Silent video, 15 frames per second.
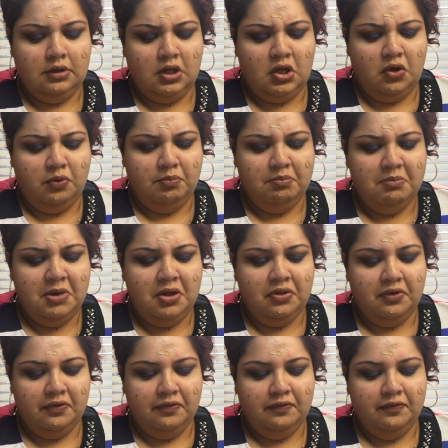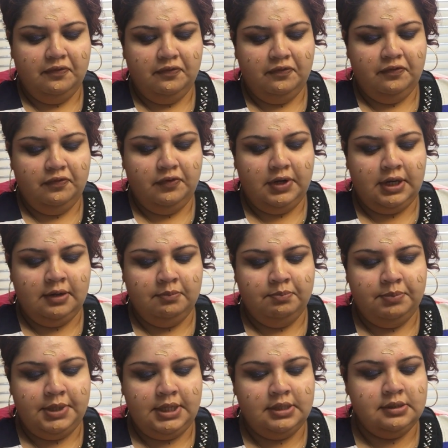Oh, mother freaking
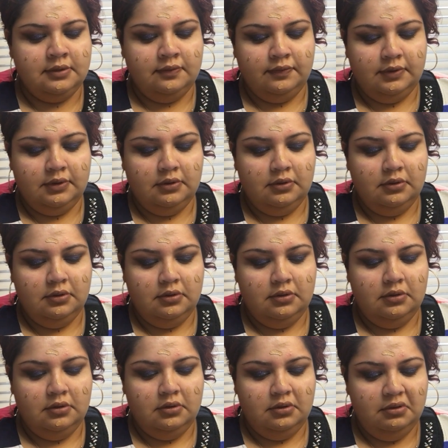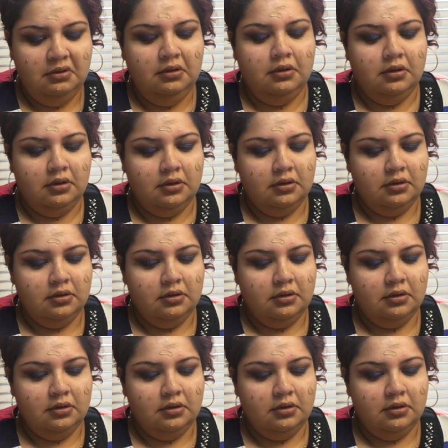piece of... Ugh.